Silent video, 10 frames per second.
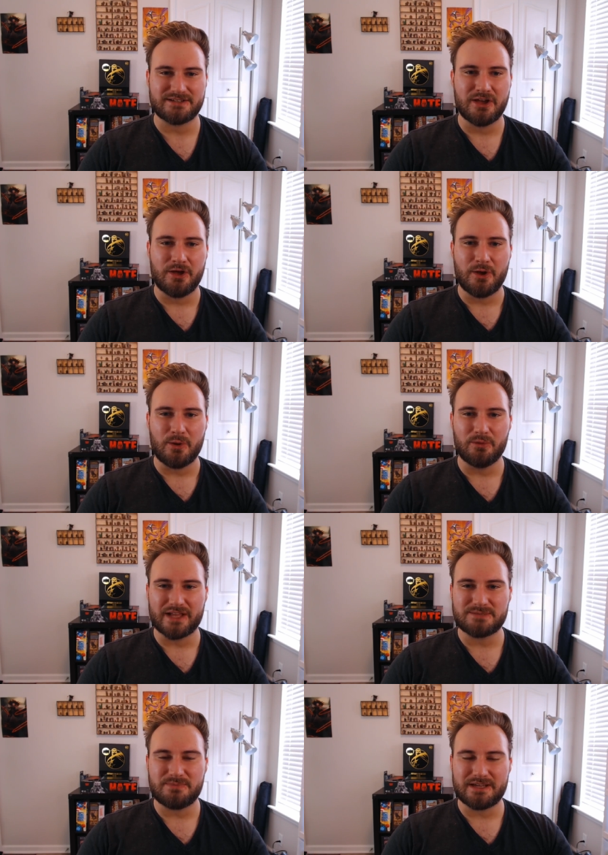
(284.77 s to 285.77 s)
Well, that's
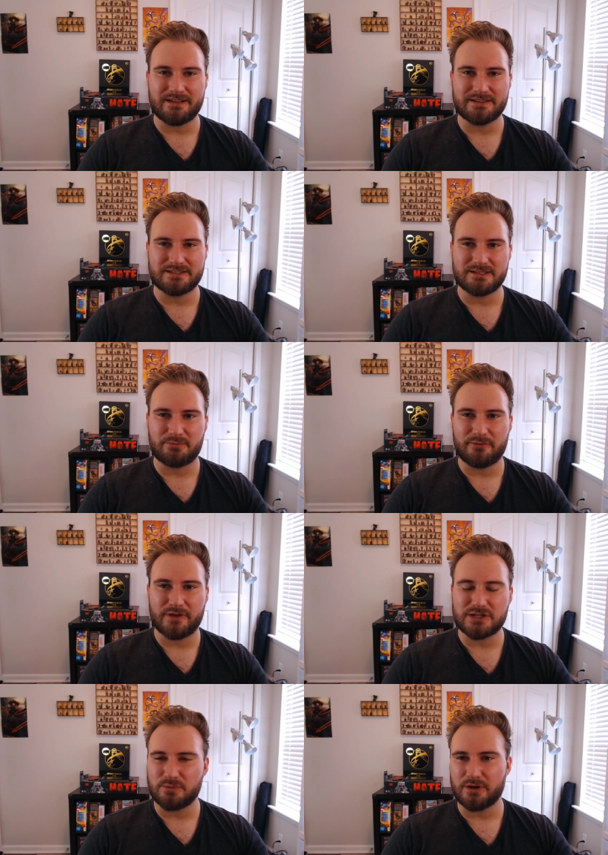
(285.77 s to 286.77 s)
because the
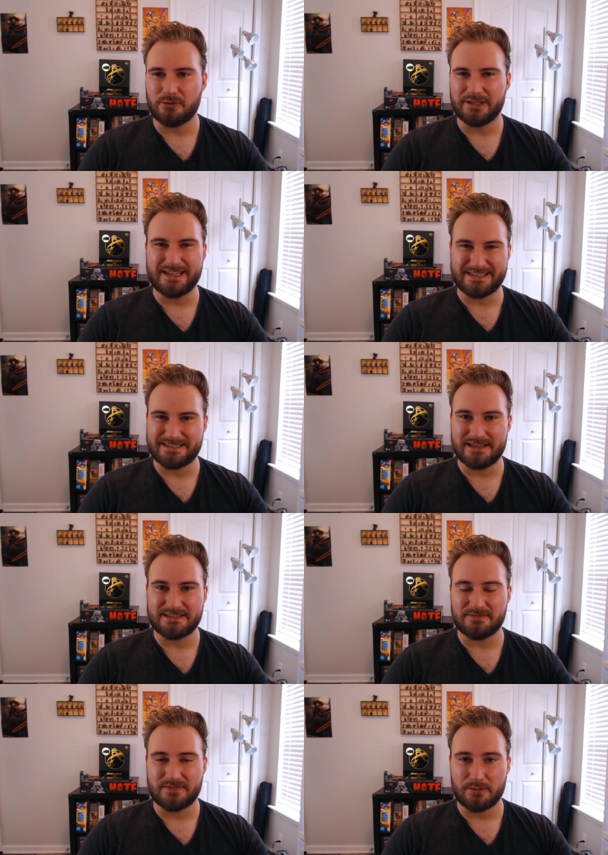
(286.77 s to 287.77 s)
profession would only exist
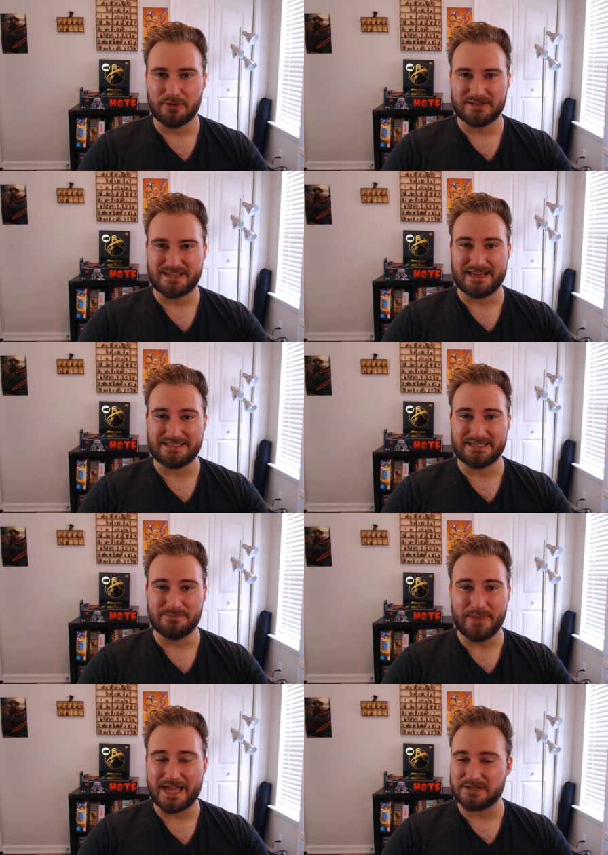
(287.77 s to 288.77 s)
if there was a
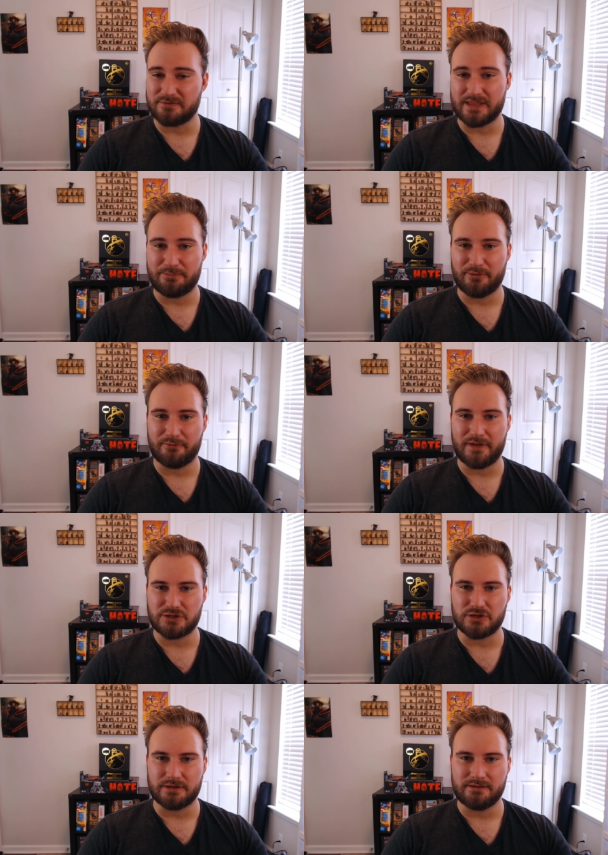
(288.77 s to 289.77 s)
demand for that
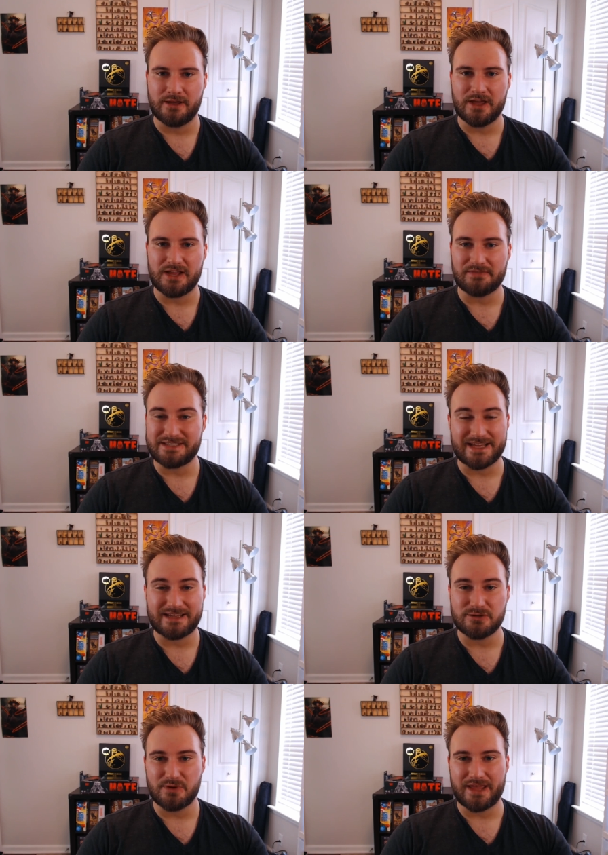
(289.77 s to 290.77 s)
profession. You have to take
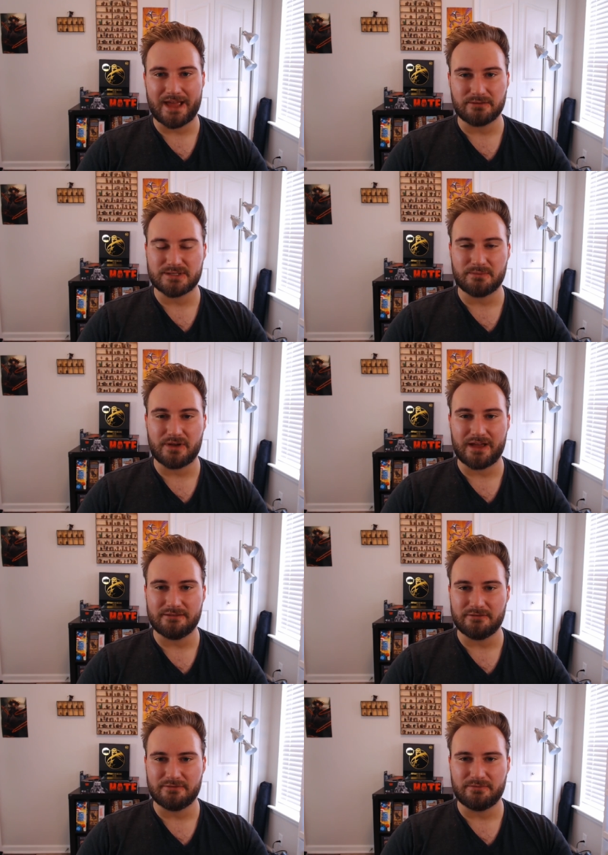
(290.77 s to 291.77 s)
into account some kind
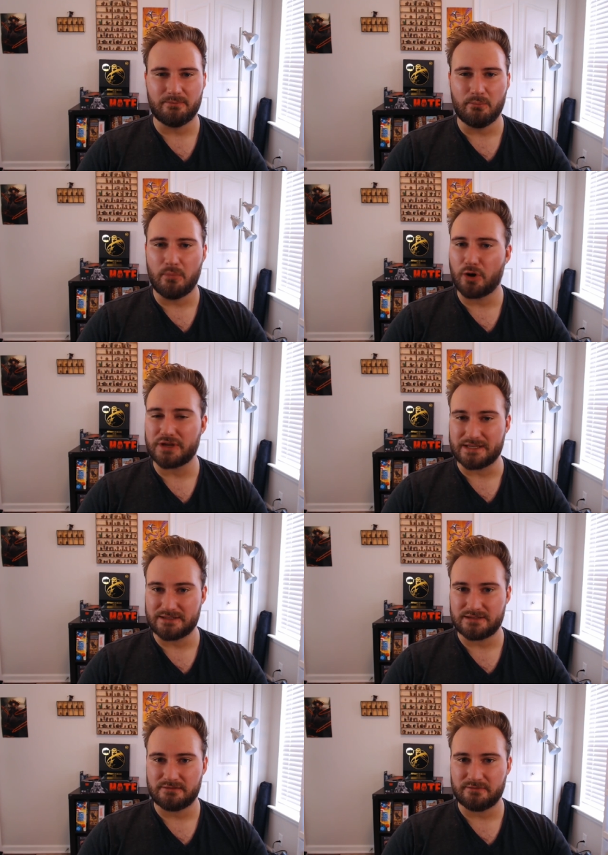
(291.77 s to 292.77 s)
of market
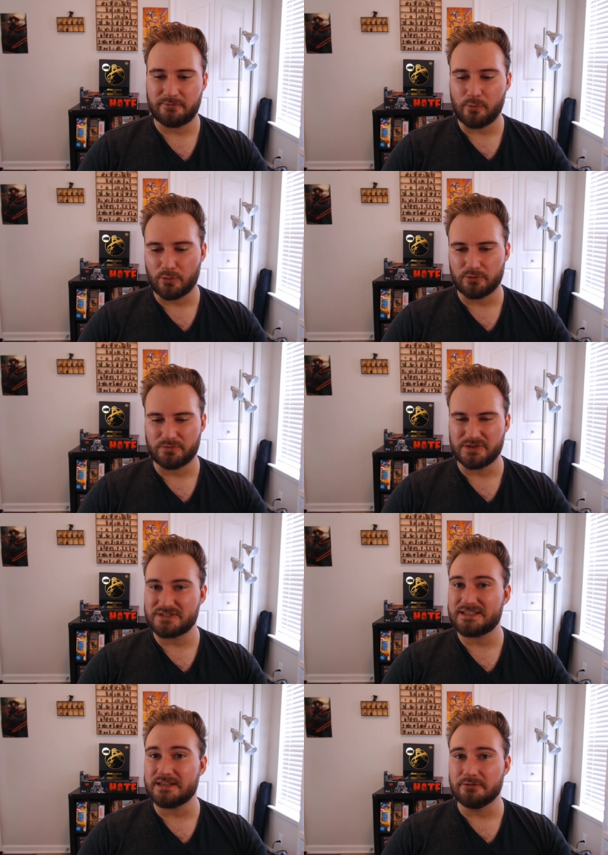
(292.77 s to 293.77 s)
for the
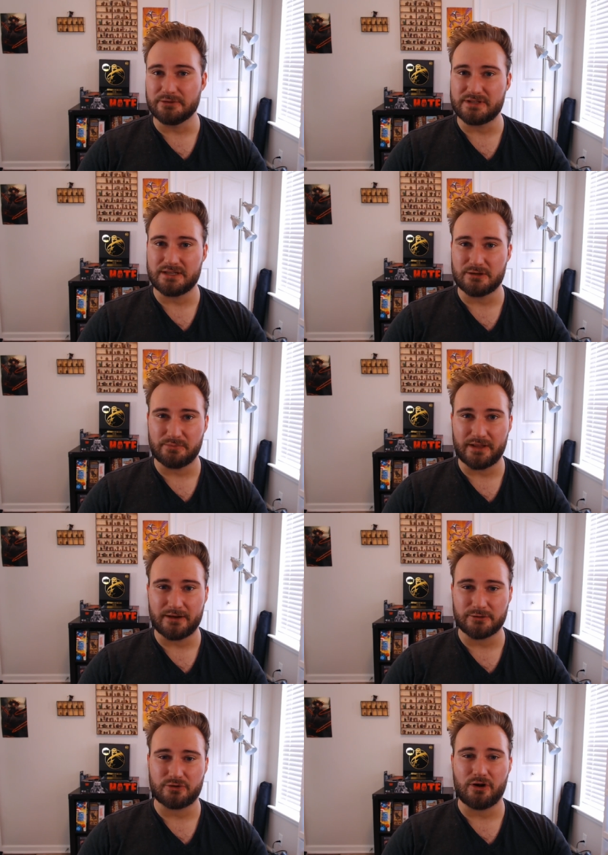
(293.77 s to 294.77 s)
skills that your
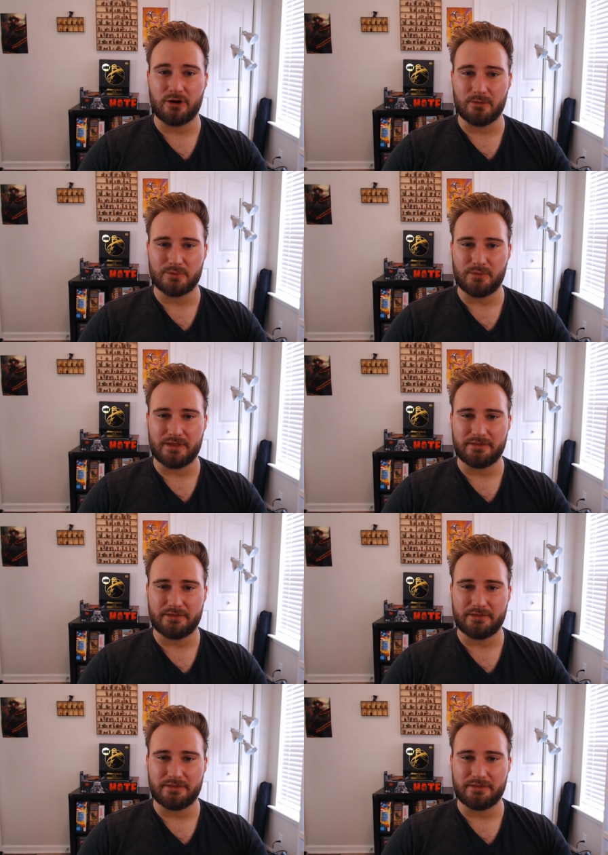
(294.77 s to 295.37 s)
players are armed with.